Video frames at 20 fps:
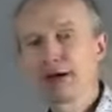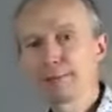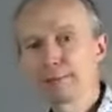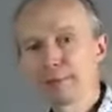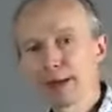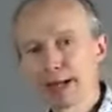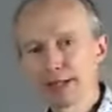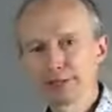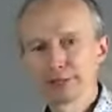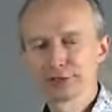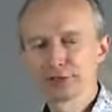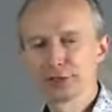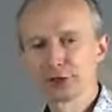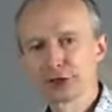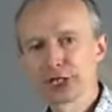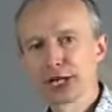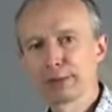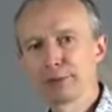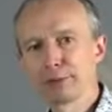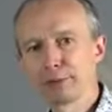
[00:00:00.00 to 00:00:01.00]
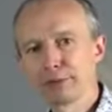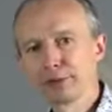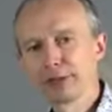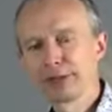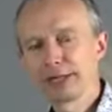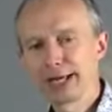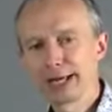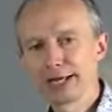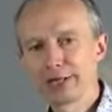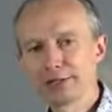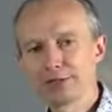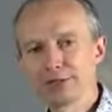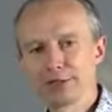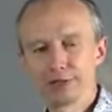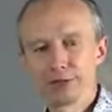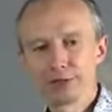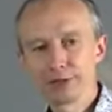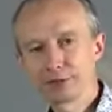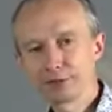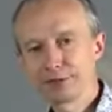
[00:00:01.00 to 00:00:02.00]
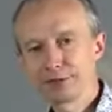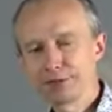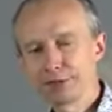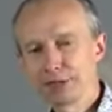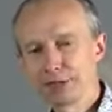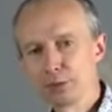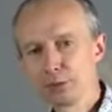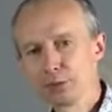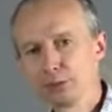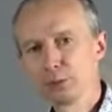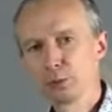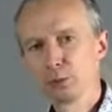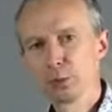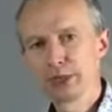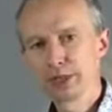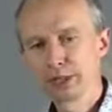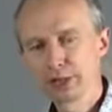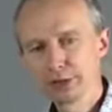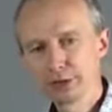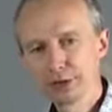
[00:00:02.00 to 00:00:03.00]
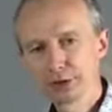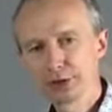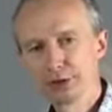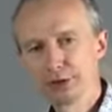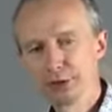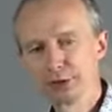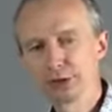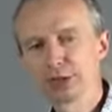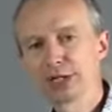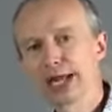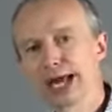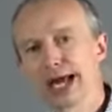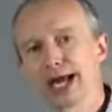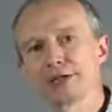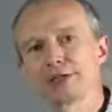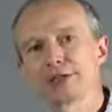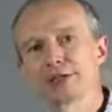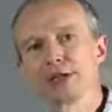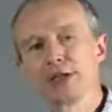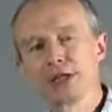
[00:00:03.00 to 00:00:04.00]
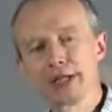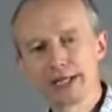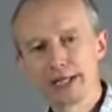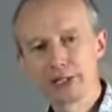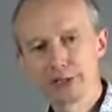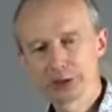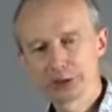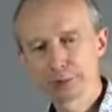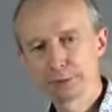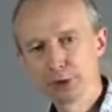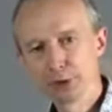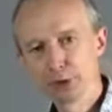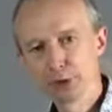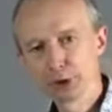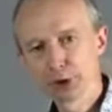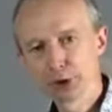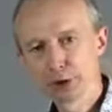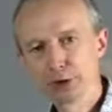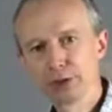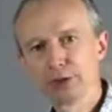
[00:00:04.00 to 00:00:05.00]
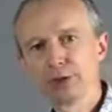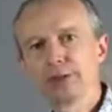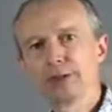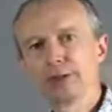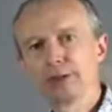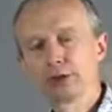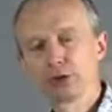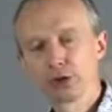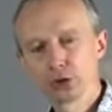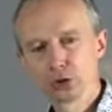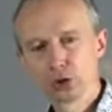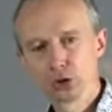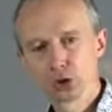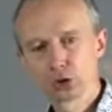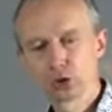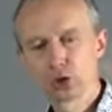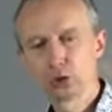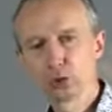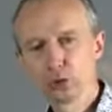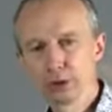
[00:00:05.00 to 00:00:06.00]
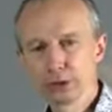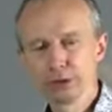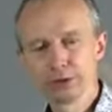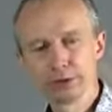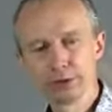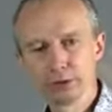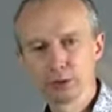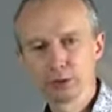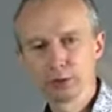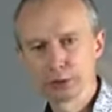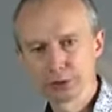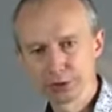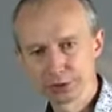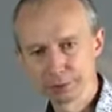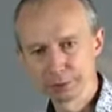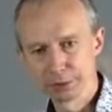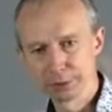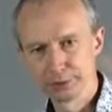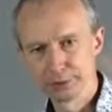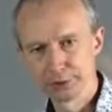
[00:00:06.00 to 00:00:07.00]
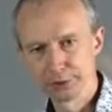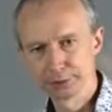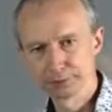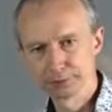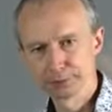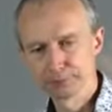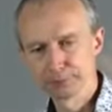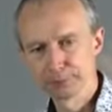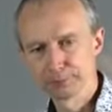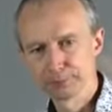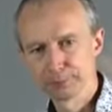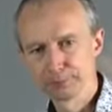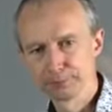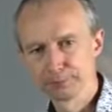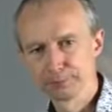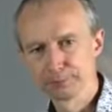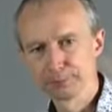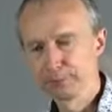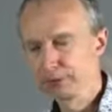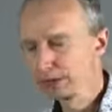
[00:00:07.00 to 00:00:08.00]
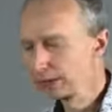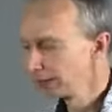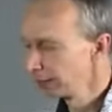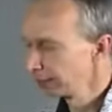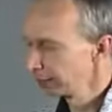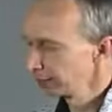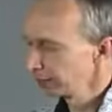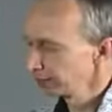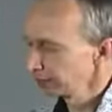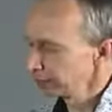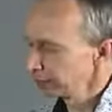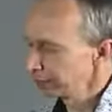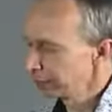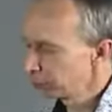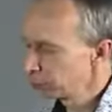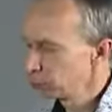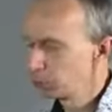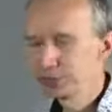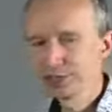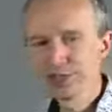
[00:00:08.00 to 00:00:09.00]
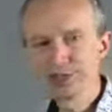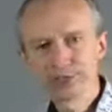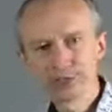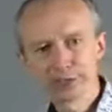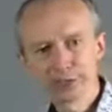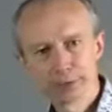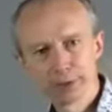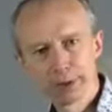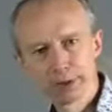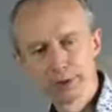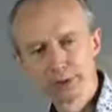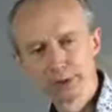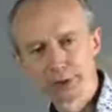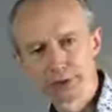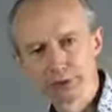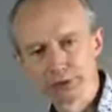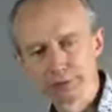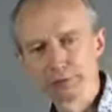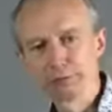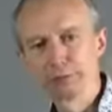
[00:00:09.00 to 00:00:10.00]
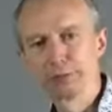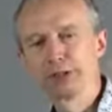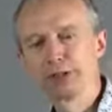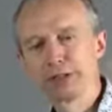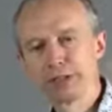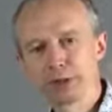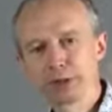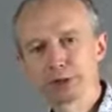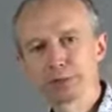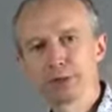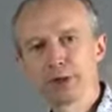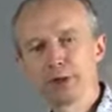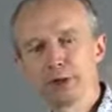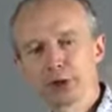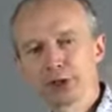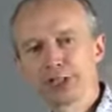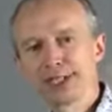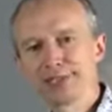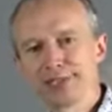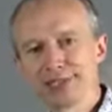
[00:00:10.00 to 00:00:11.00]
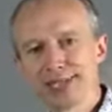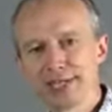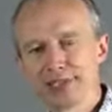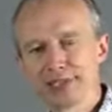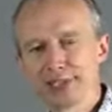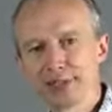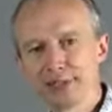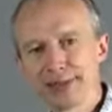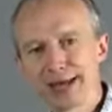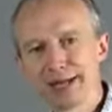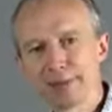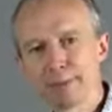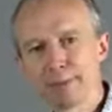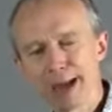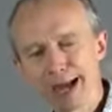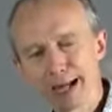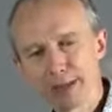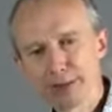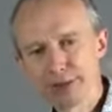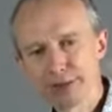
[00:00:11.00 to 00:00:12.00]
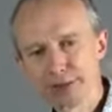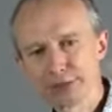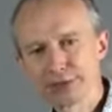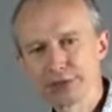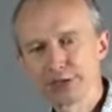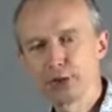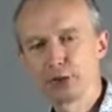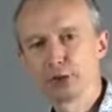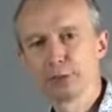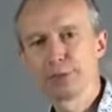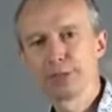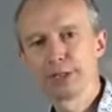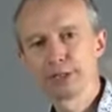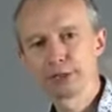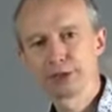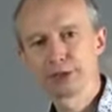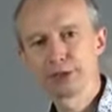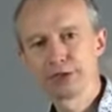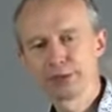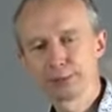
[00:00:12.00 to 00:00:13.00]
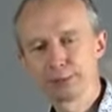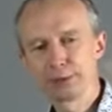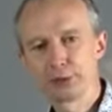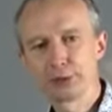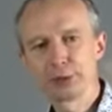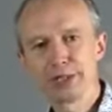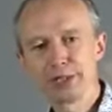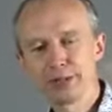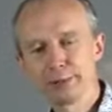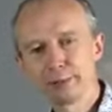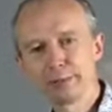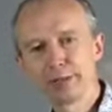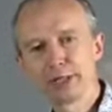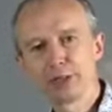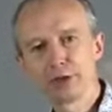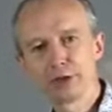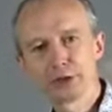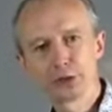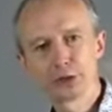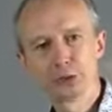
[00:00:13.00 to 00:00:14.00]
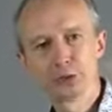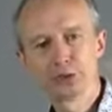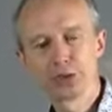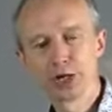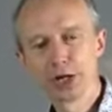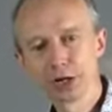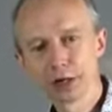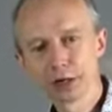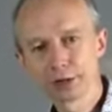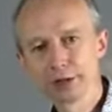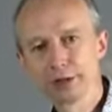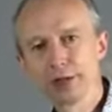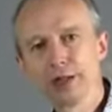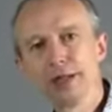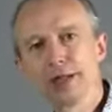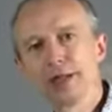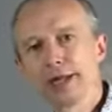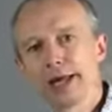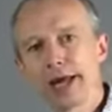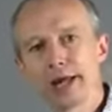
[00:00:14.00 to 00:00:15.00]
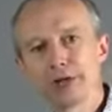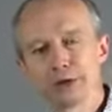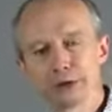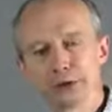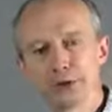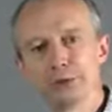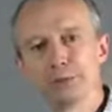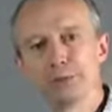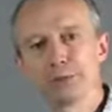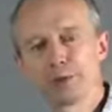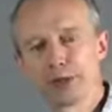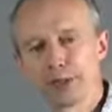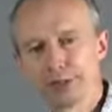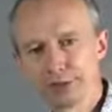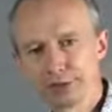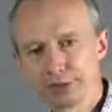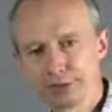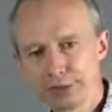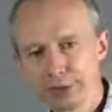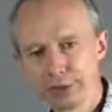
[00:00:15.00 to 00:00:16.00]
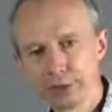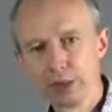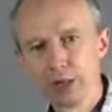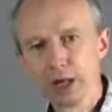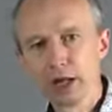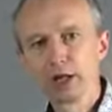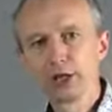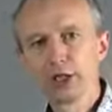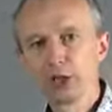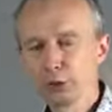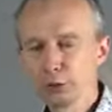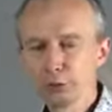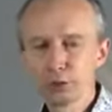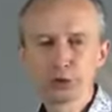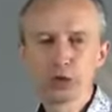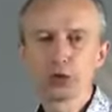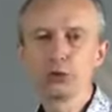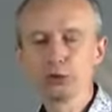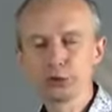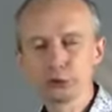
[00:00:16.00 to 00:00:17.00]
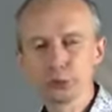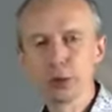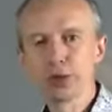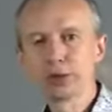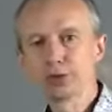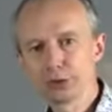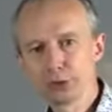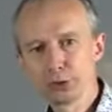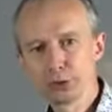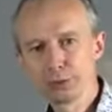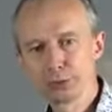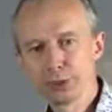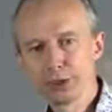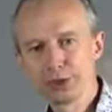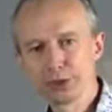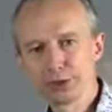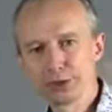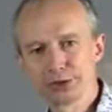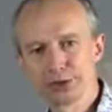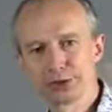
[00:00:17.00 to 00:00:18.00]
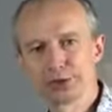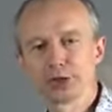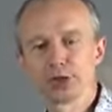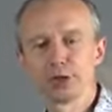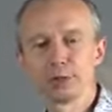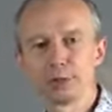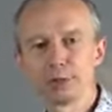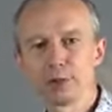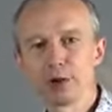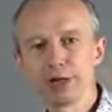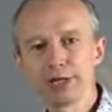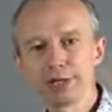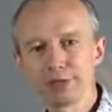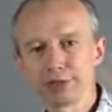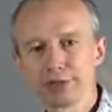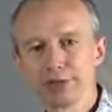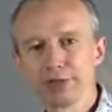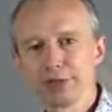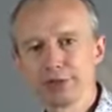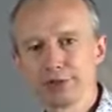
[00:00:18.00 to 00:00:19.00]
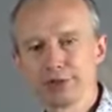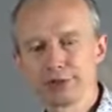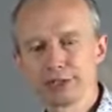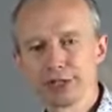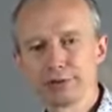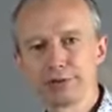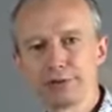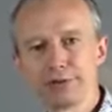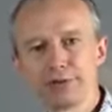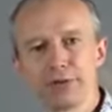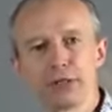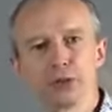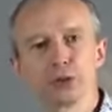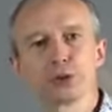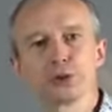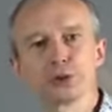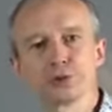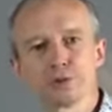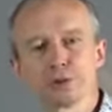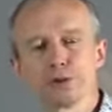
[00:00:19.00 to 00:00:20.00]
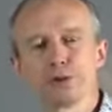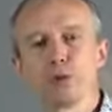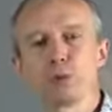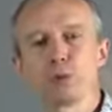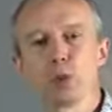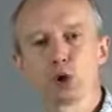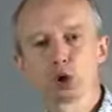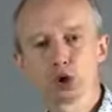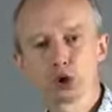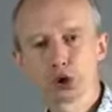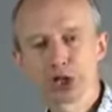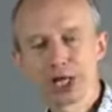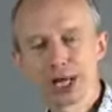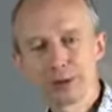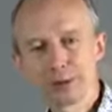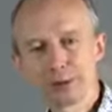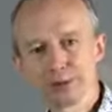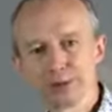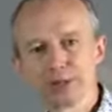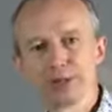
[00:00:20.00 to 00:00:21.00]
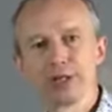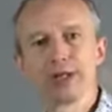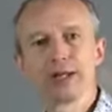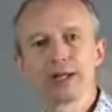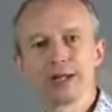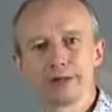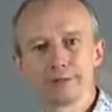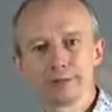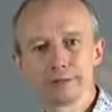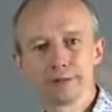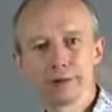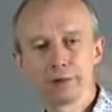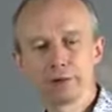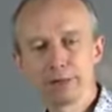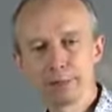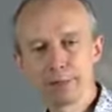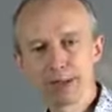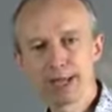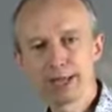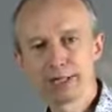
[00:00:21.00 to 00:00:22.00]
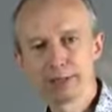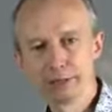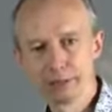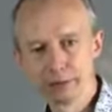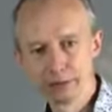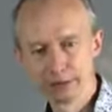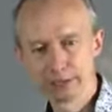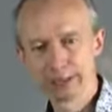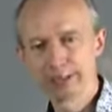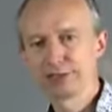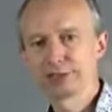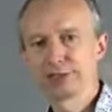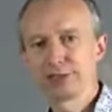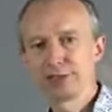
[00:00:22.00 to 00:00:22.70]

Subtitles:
I'm Alistair Chapman, and in this video we're going to look at exposure and controlling your exposure. Now, what is exposure? Well, exposure is getting that balance in your pictures between them being too dark and too bright. You don't want your pictures so bright that everything looks very washed out and very pale, as